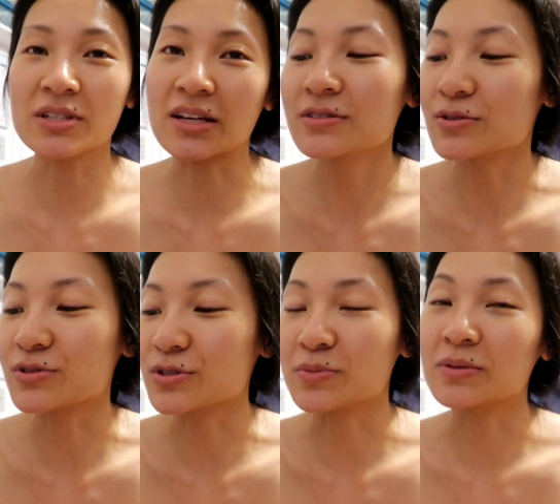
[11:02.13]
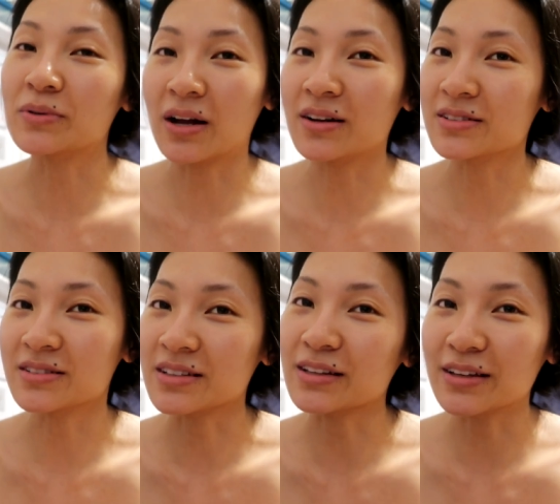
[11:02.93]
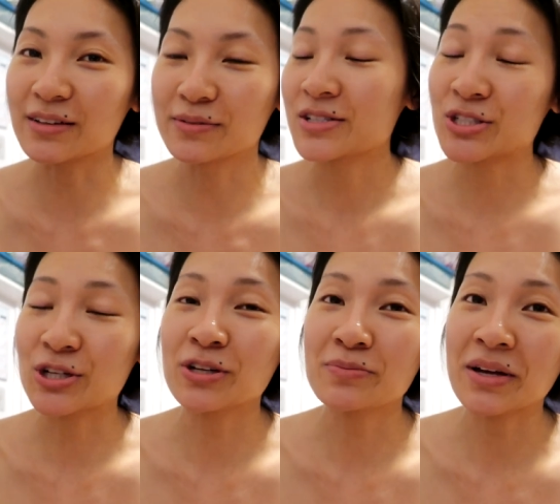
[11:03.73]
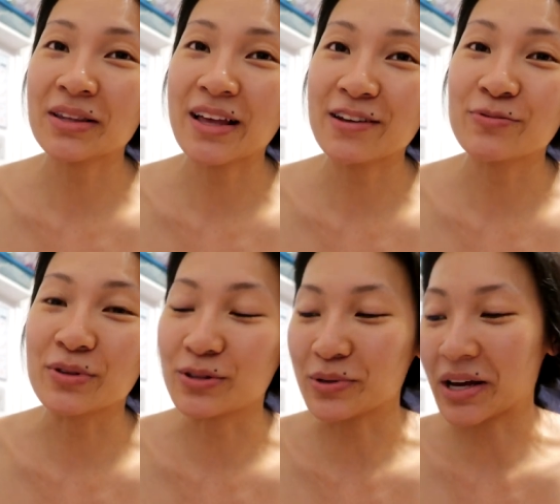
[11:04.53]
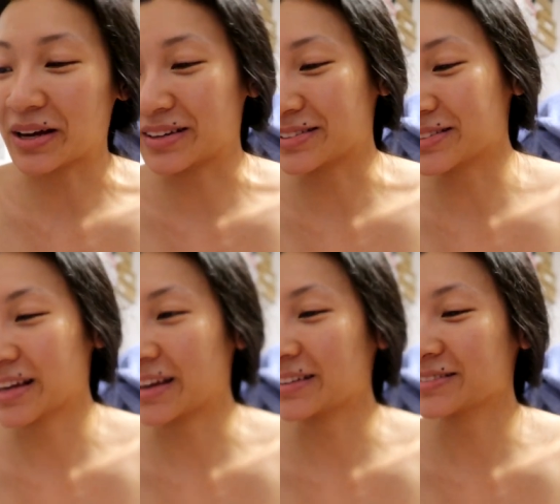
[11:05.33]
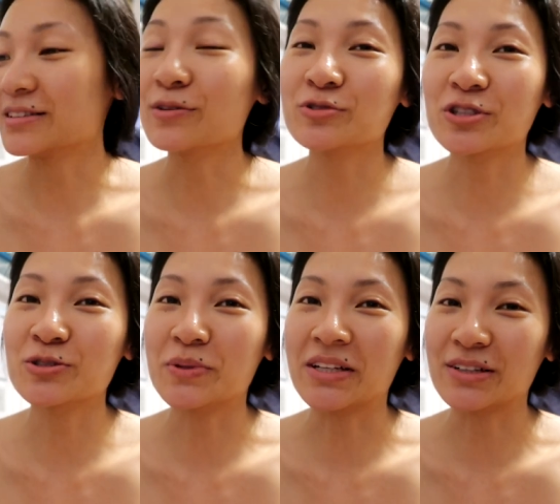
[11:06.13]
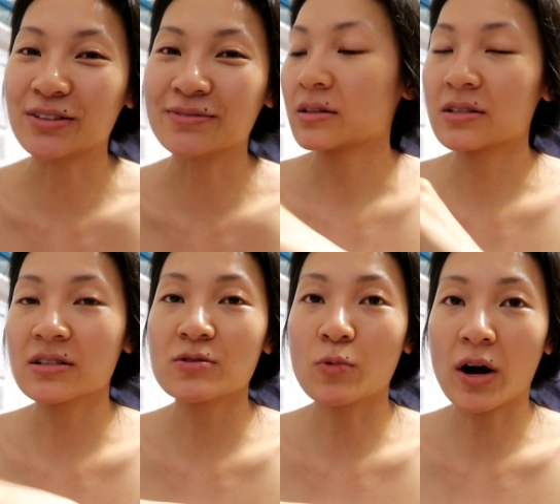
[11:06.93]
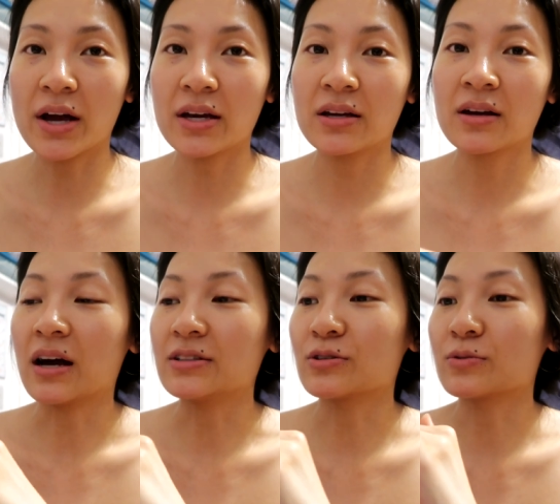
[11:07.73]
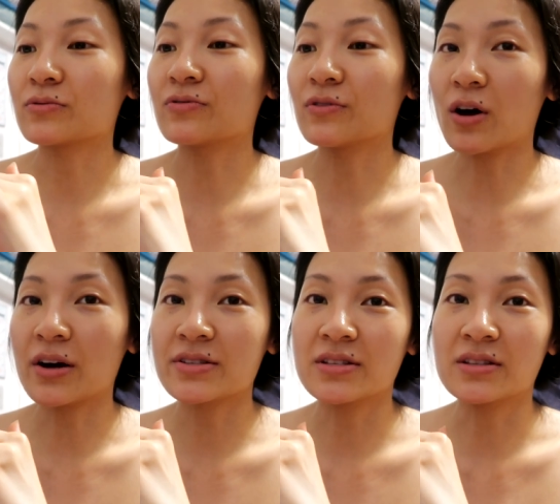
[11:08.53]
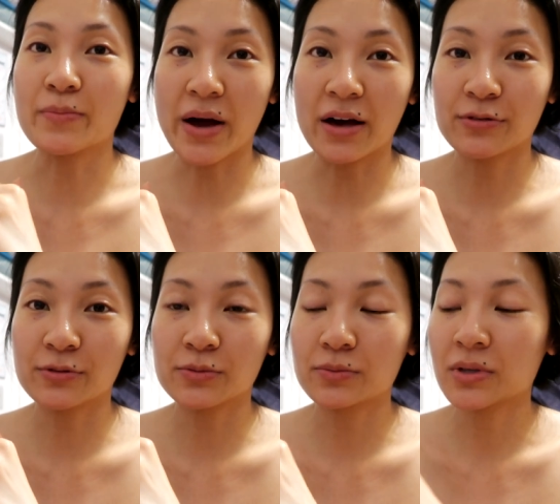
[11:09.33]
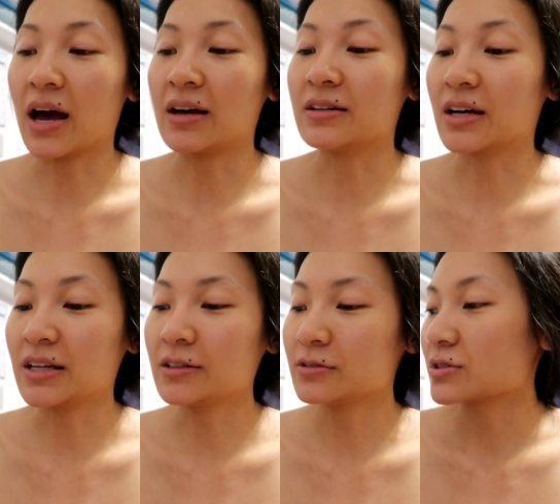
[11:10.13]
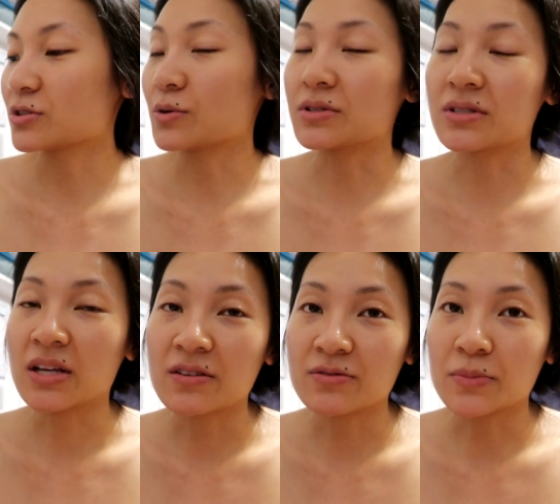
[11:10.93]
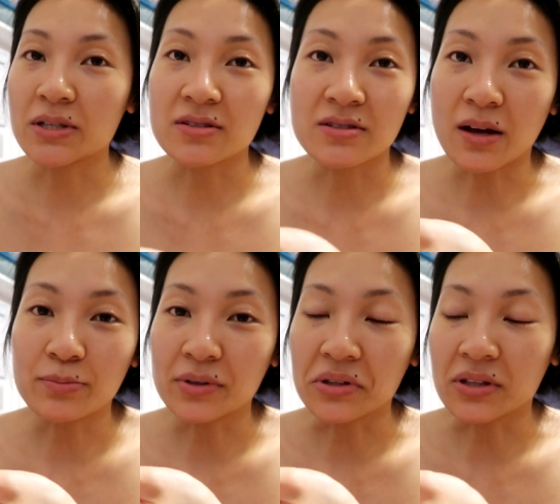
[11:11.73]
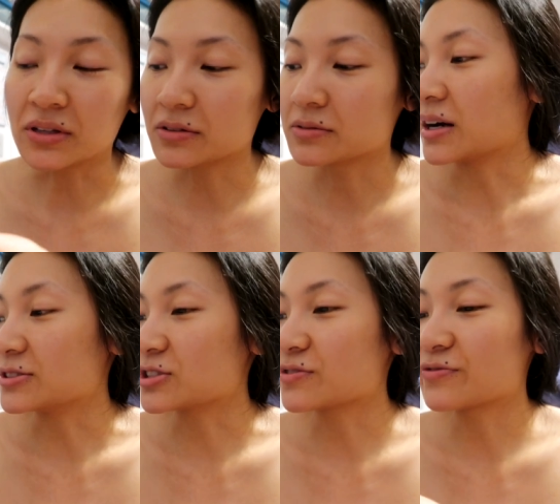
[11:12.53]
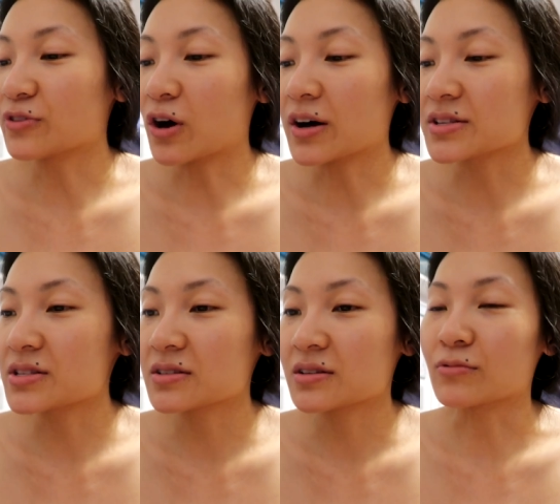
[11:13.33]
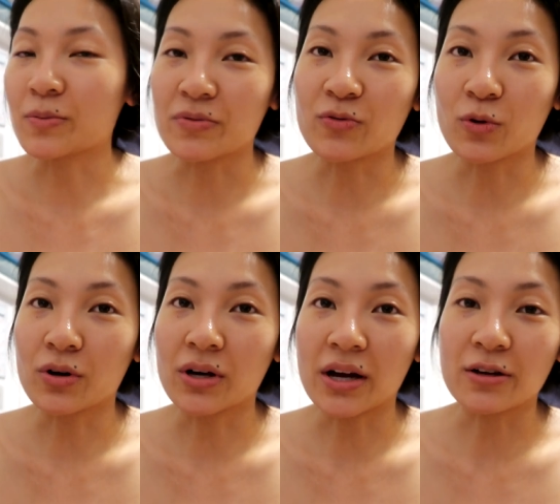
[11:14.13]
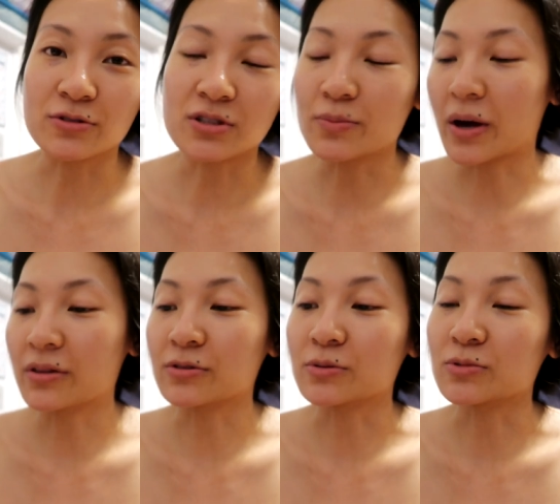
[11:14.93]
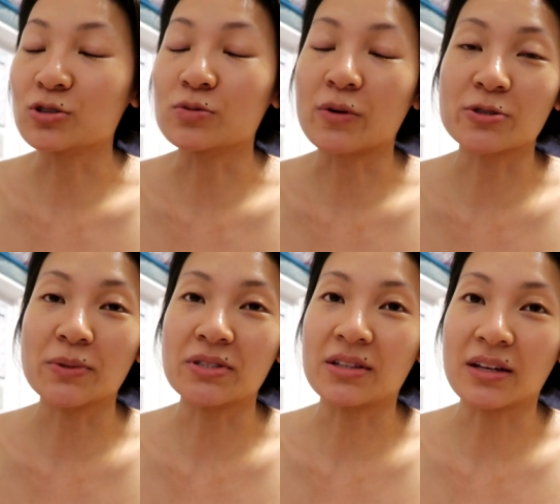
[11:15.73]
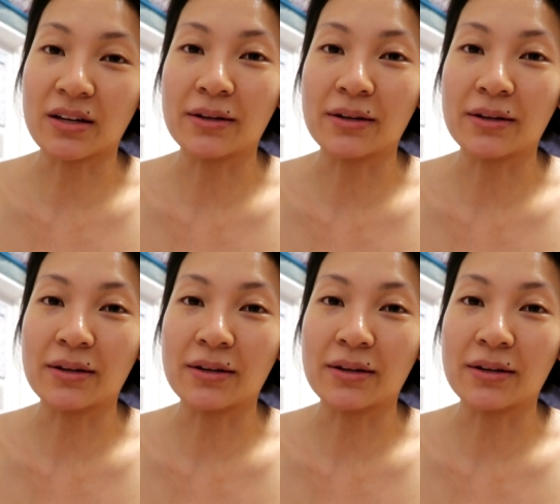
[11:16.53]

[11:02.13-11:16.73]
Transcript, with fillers: it's like so stupid, but honestly, like sharing my life with you guys, okay? No judgment here. This is why I don't floss in the bathroom at night, so it saves me a step in there. I just floss right before I go to the bathroom to brush my teeth at